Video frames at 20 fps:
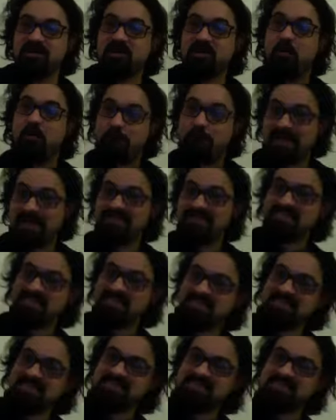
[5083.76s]

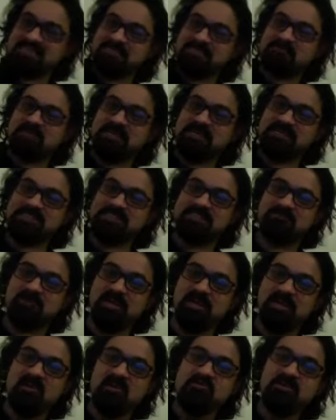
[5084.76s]
masculine space in my
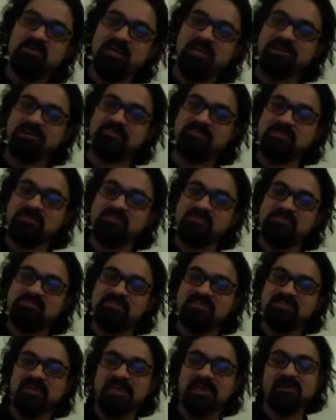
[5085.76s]
own life so
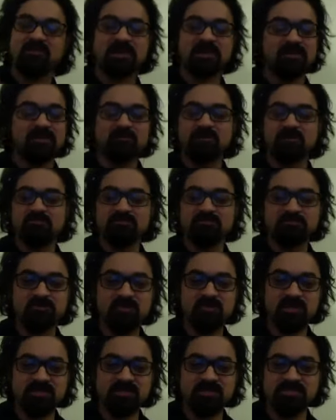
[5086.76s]
so anyway i'm not
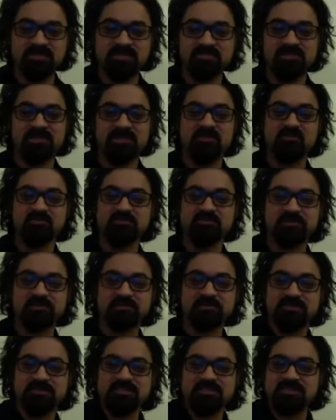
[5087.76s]
asking you to coach me
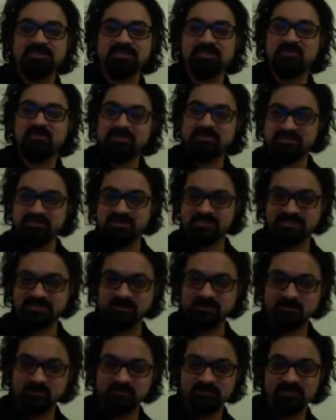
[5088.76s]
but you know that's just an
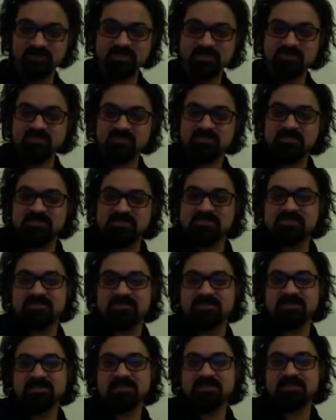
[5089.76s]
observation it's
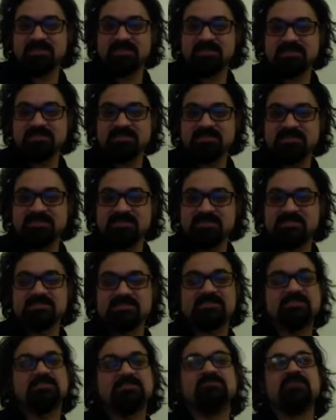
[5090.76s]
it's it's
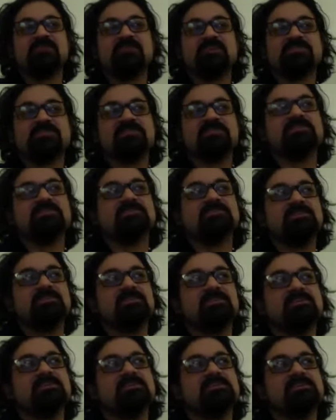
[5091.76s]
it's a
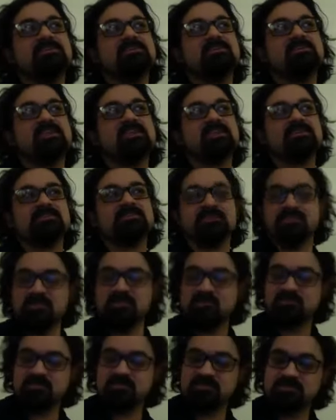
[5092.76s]
fascinating thing to
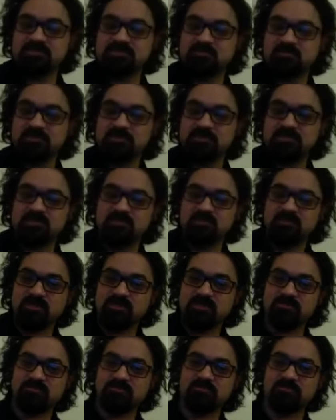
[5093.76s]
notice yeah. in one's own life